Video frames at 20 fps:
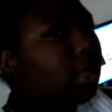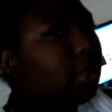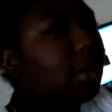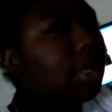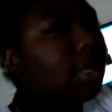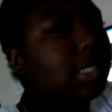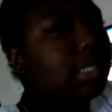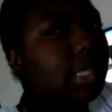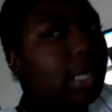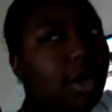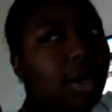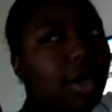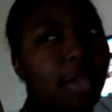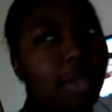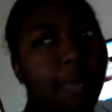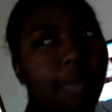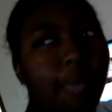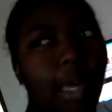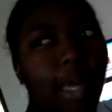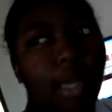You have to tell
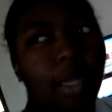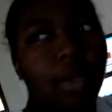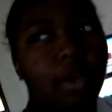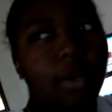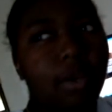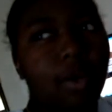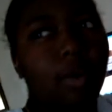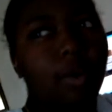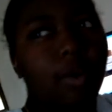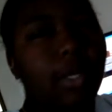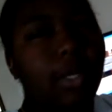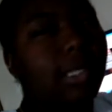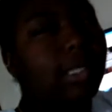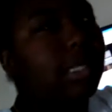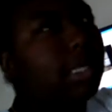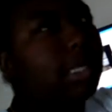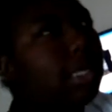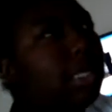them that you know this and